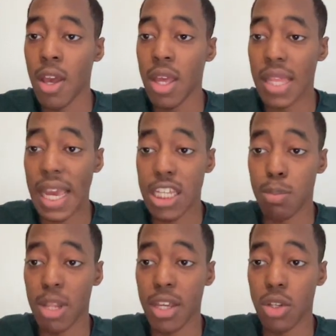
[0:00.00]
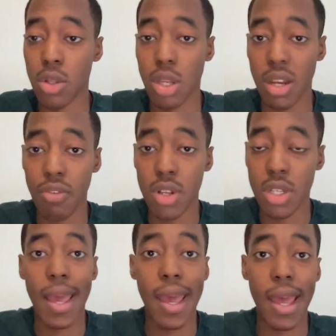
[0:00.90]
that explains to you the difference
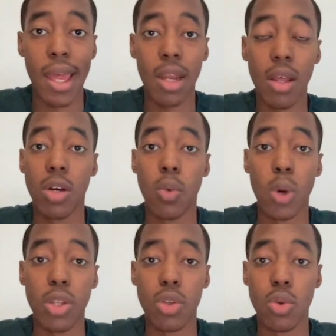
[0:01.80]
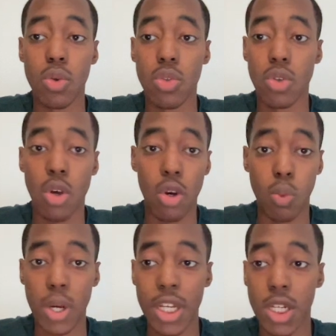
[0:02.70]
and when to use
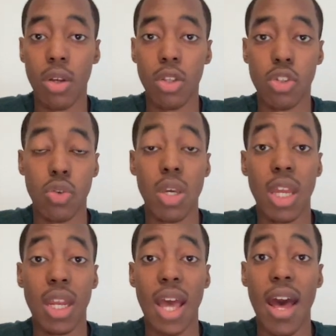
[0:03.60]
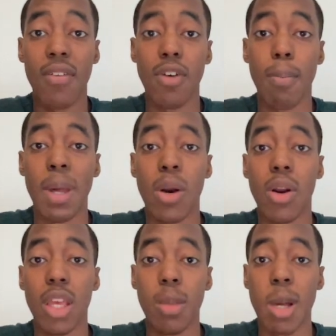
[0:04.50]
which, so you can have a better
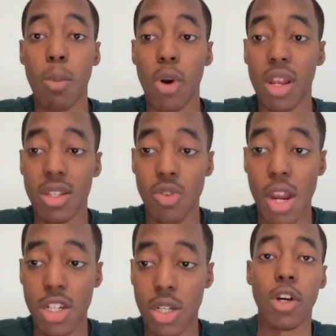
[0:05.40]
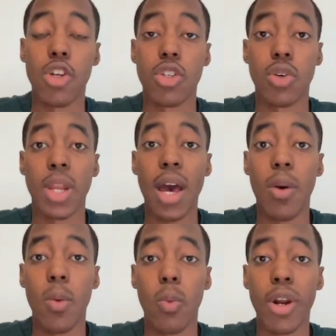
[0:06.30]
email marketing strategy. So now
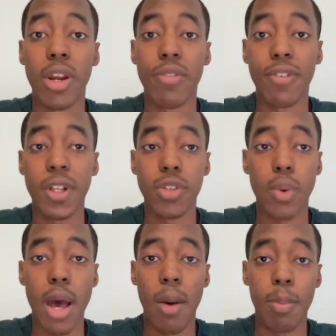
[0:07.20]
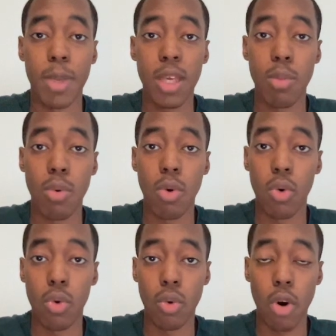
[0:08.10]
we're going to filter out people
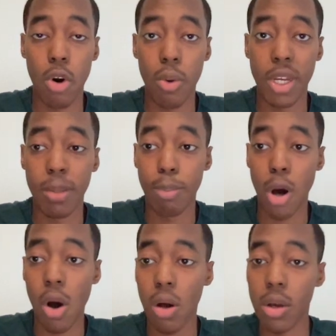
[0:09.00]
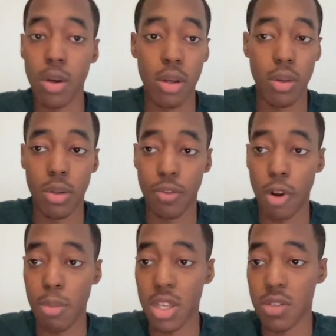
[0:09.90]
who already bought from
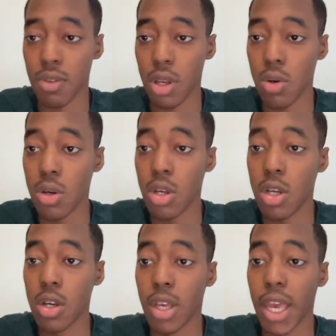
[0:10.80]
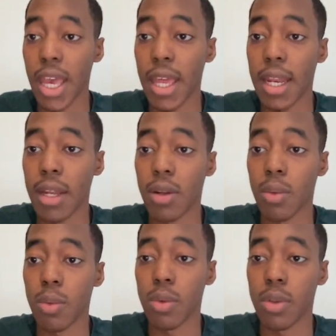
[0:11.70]
this flow, and
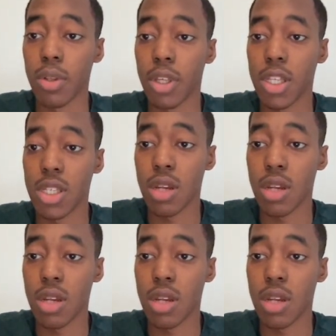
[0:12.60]
it's going to